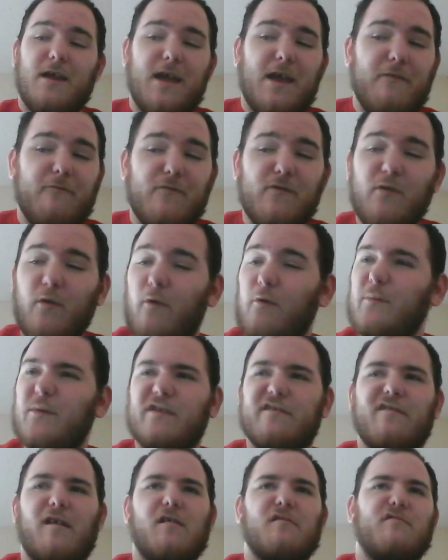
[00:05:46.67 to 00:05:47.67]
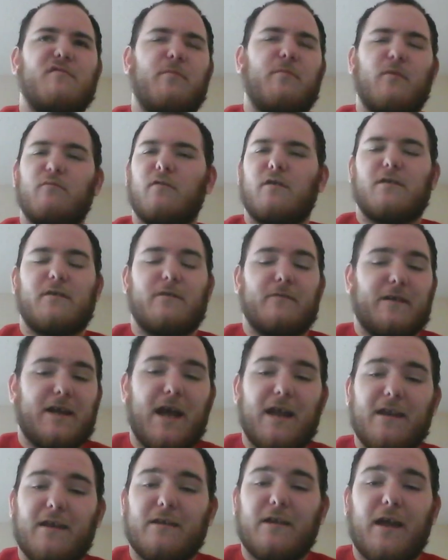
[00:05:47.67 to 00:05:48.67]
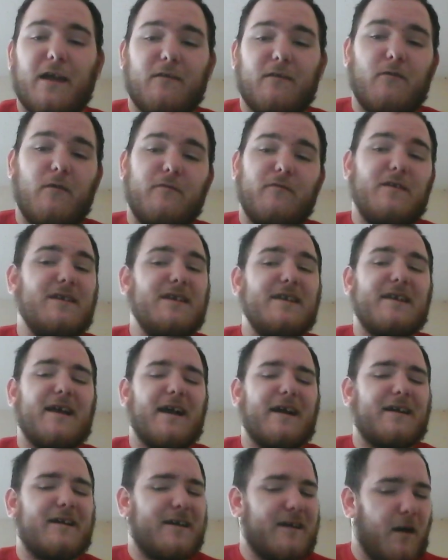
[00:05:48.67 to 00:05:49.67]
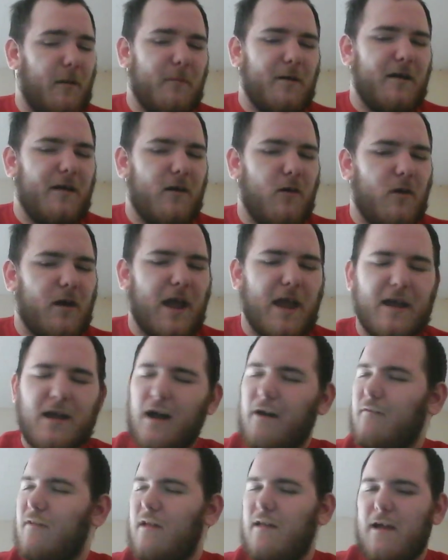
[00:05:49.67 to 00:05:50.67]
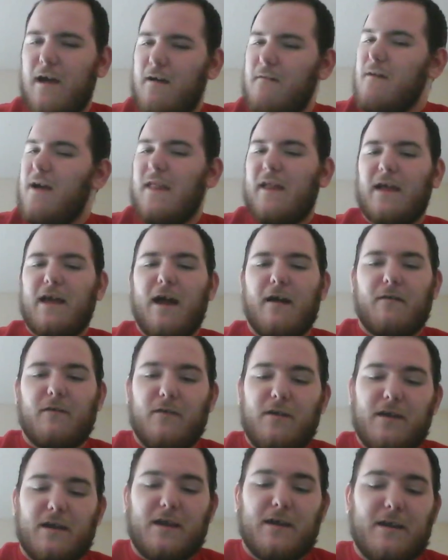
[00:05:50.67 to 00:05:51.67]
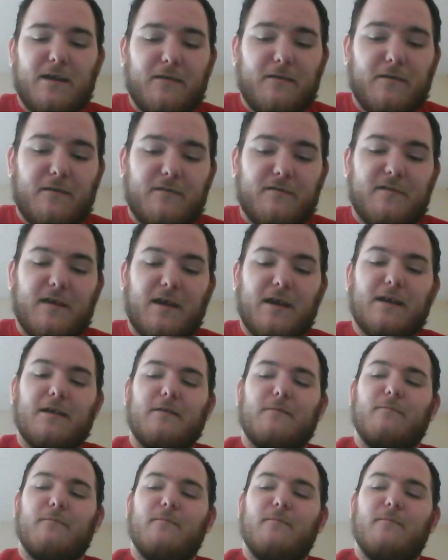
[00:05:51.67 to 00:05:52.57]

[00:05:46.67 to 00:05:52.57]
If you don't be challenged with what coming kind of night with at least a somewhat okay combat, yeah, could again entertain